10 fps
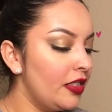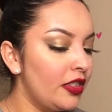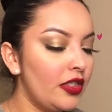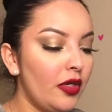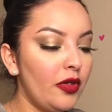
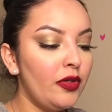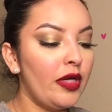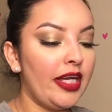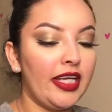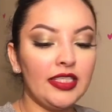So
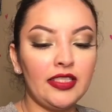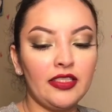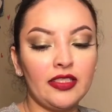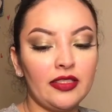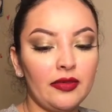I guess
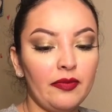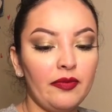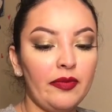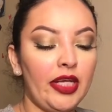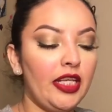just
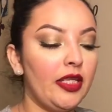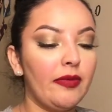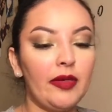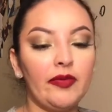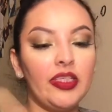picking
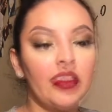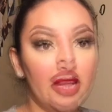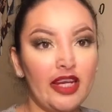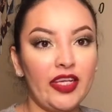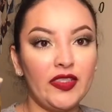them up. This one
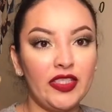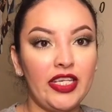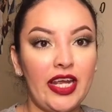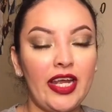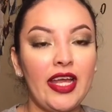that I used
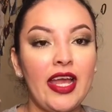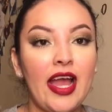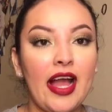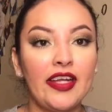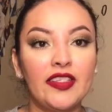today,
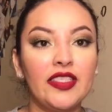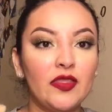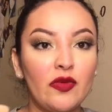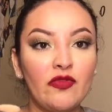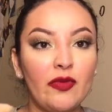I used
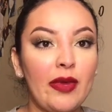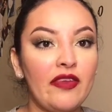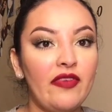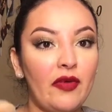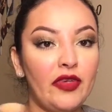this one for my
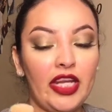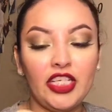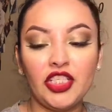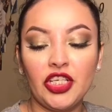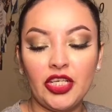
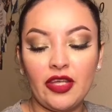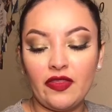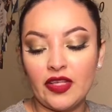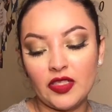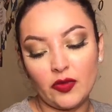foundation
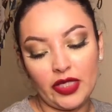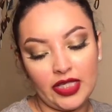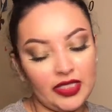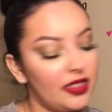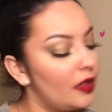and this one
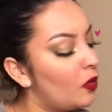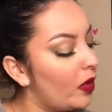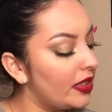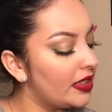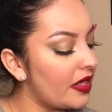is the
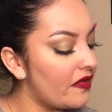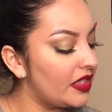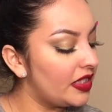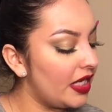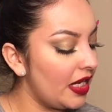
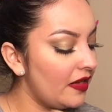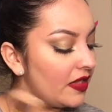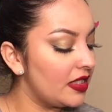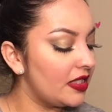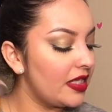117.
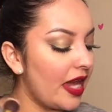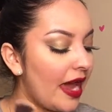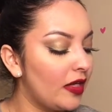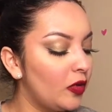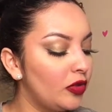This is the
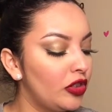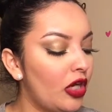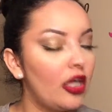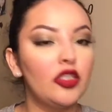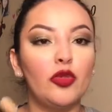angled
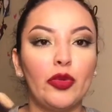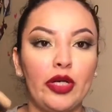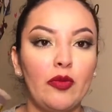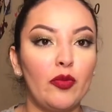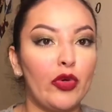
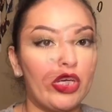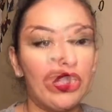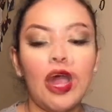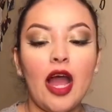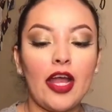contouring
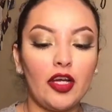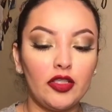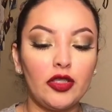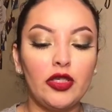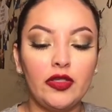brush. I
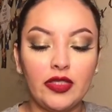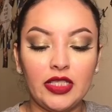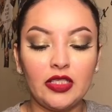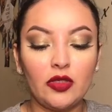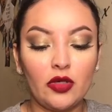also use
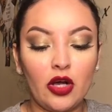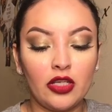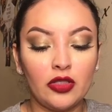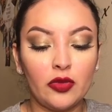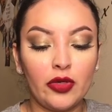this to
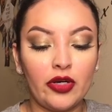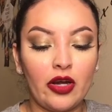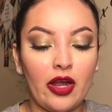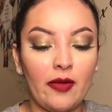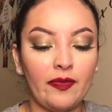contour.
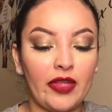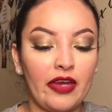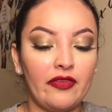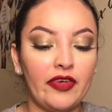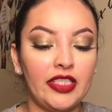Um,
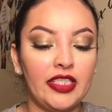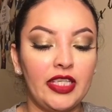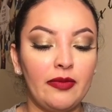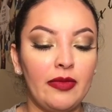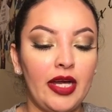I first
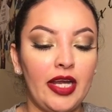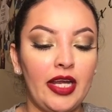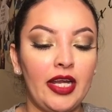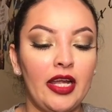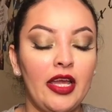did
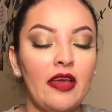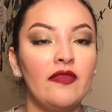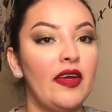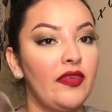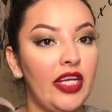my
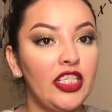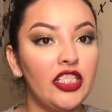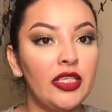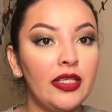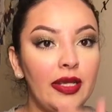
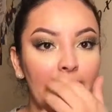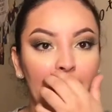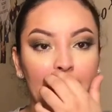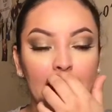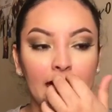foundation
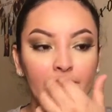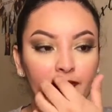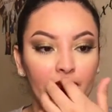and